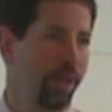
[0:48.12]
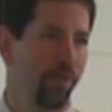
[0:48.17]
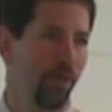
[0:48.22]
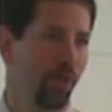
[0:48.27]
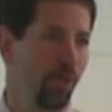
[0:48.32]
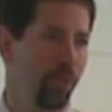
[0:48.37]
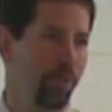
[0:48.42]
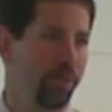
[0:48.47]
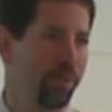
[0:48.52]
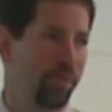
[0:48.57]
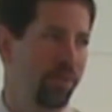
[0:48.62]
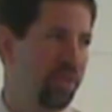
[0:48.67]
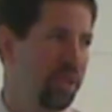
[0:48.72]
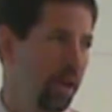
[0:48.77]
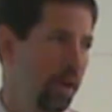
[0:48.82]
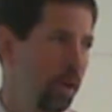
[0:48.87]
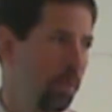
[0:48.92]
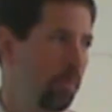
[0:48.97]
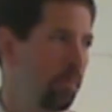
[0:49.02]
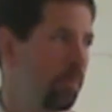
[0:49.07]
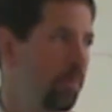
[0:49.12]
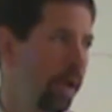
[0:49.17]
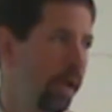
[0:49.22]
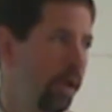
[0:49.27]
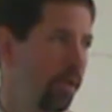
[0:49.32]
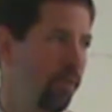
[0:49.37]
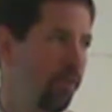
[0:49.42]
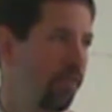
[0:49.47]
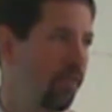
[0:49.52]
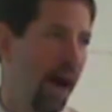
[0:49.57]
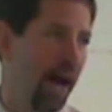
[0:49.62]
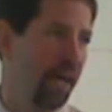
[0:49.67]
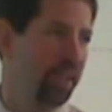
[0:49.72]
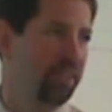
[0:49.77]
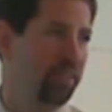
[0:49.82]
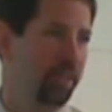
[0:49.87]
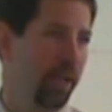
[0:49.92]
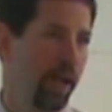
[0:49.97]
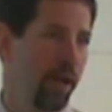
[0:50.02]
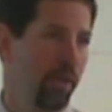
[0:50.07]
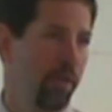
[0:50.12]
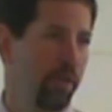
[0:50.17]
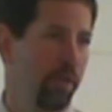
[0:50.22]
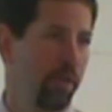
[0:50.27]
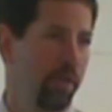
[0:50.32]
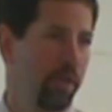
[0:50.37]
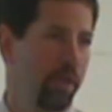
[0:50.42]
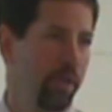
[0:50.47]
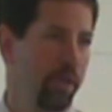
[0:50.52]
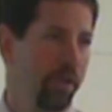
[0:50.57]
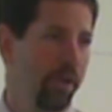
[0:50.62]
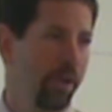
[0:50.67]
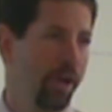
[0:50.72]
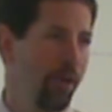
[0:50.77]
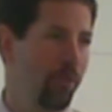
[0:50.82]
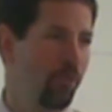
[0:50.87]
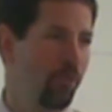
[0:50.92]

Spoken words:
of you are going to make a fox sound. You're not